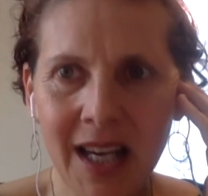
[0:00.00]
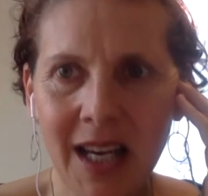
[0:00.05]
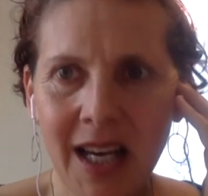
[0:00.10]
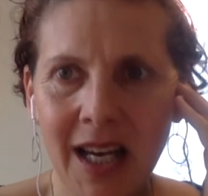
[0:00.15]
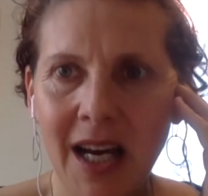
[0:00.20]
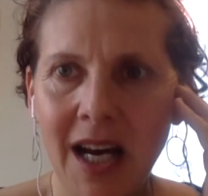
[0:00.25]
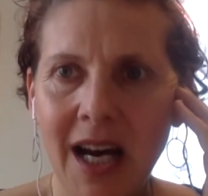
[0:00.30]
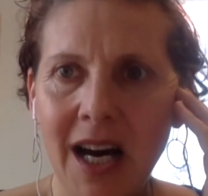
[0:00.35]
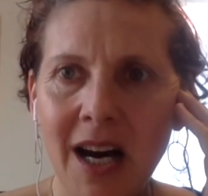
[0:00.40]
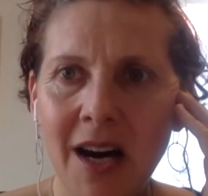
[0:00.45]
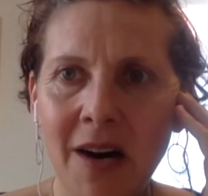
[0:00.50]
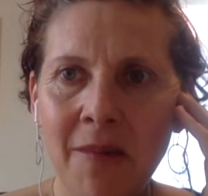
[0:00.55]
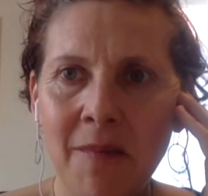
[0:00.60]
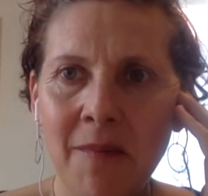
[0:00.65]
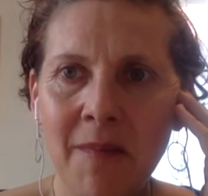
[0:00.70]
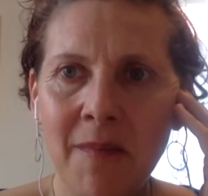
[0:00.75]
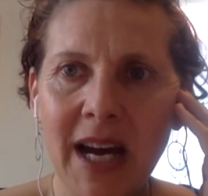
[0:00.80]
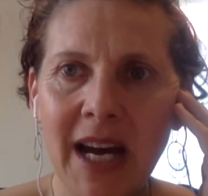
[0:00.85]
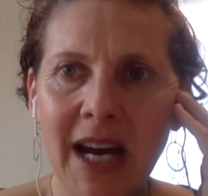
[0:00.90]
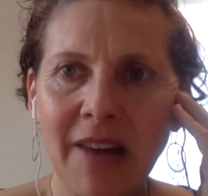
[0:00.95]

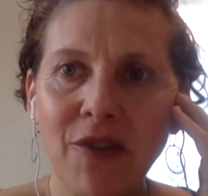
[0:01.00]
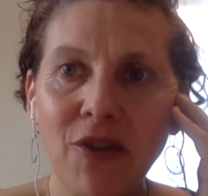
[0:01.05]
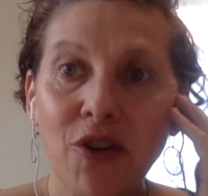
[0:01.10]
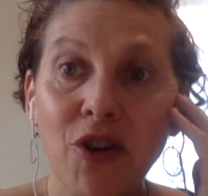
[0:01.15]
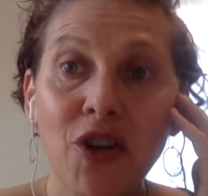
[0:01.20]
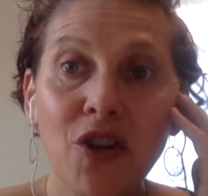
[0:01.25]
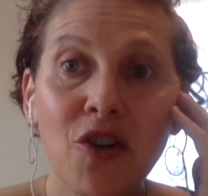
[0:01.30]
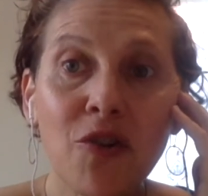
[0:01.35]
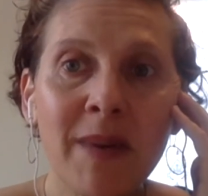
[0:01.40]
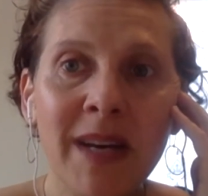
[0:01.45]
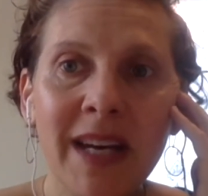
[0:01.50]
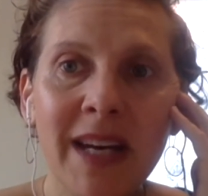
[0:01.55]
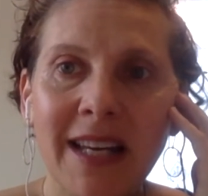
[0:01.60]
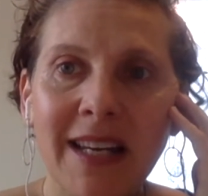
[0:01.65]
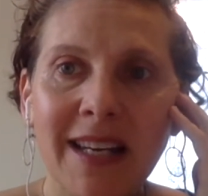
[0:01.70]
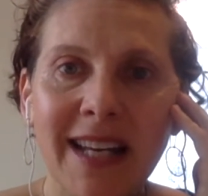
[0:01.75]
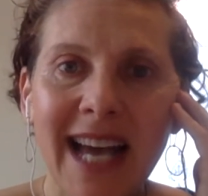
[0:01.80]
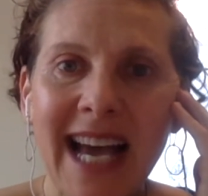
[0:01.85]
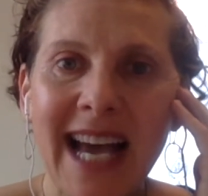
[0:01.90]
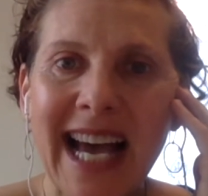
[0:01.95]
Um, and they're
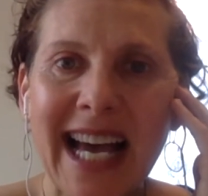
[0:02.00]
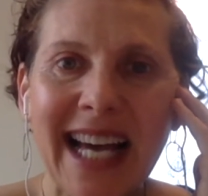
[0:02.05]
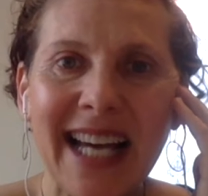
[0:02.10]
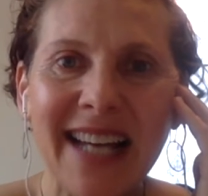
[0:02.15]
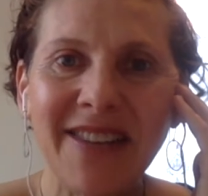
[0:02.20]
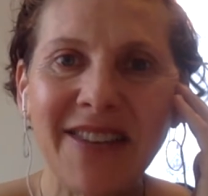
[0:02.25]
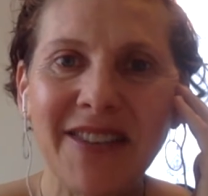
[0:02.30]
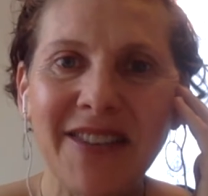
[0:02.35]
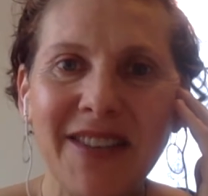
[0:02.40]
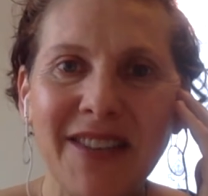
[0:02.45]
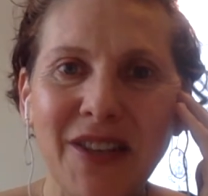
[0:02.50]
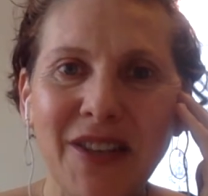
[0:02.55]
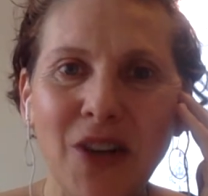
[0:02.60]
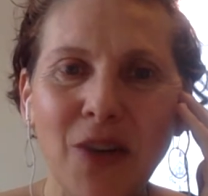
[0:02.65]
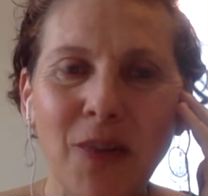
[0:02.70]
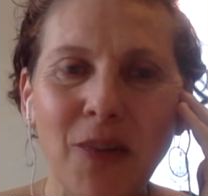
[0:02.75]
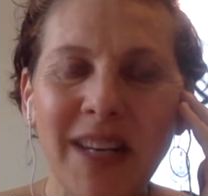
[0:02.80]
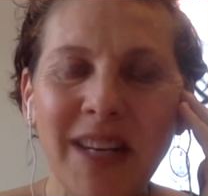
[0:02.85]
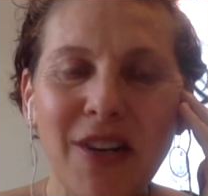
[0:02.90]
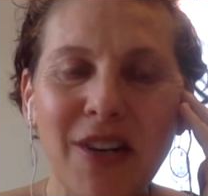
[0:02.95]
human, and
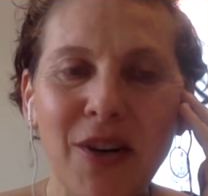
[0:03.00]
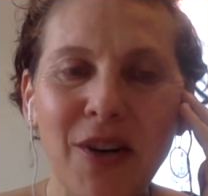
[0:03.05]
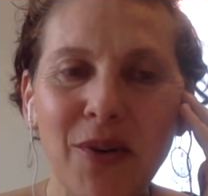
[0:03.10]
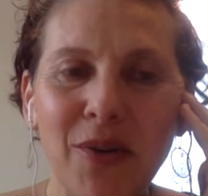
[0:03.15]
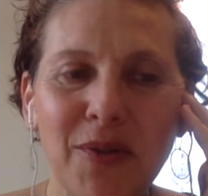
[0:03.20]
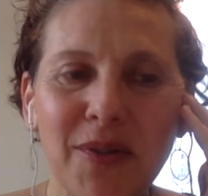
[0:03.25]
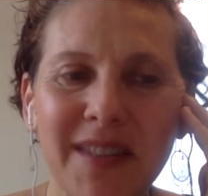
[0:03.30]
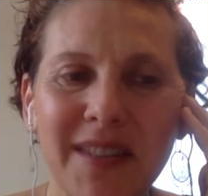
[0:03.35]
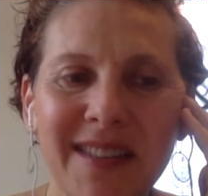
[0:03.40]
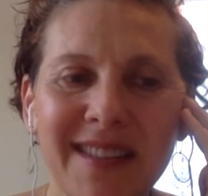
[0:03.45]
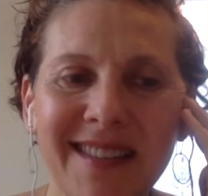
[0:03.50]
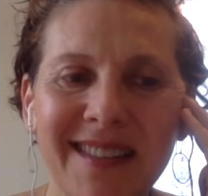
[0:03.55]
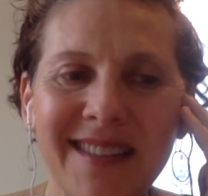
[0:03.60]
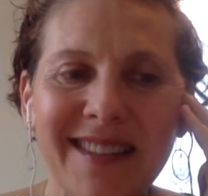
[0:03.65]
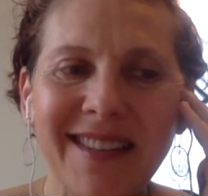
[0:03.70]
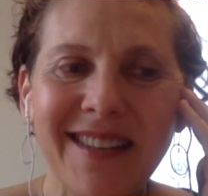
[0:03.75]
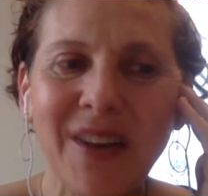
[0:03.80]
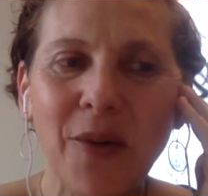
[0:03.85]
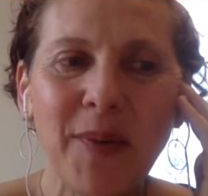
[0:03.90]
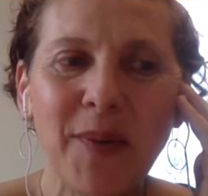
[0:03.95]
nobody knows,
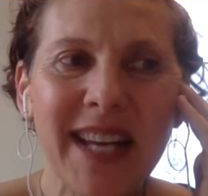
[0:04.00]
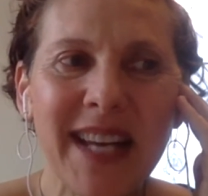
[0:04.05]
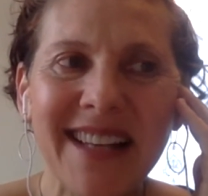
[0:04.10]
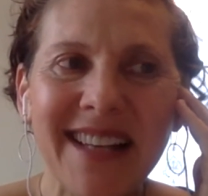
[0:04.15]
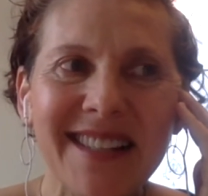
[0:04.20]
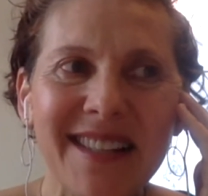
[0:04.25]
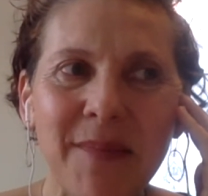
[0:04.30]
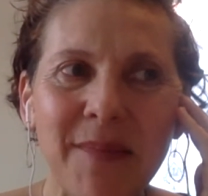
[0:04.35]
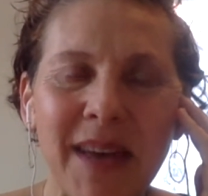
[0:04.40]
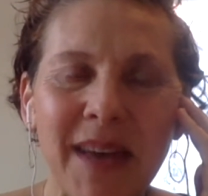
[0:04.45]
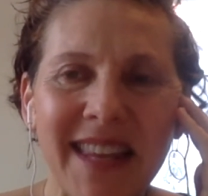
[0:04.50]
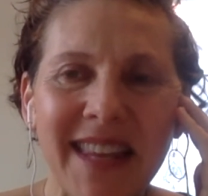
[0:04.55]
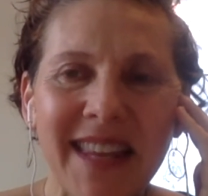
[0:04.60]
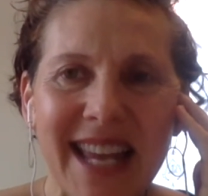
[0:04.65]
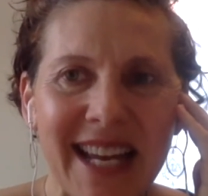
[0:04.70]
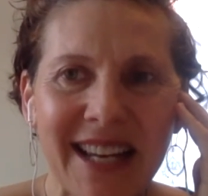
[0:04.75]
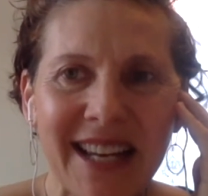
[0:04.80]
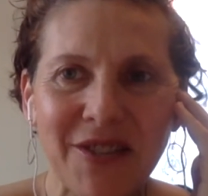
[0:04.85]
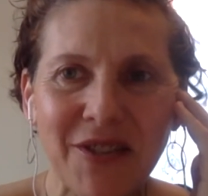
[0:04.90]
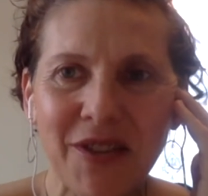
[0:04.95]
nobody has the, the,
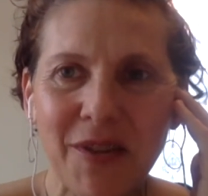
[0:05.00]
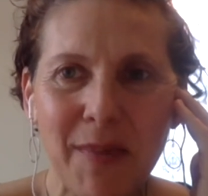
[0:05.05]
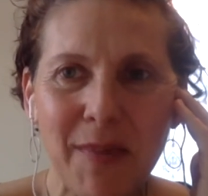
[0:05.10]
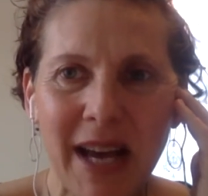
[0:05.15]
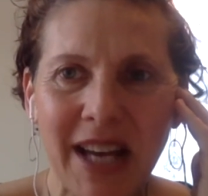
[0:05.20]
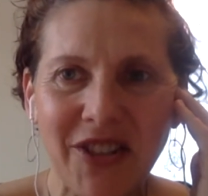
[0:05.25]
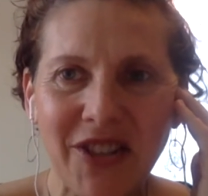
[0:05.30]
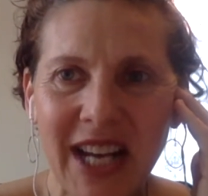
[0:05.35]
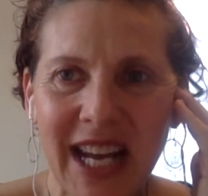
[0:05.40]
answer, the magic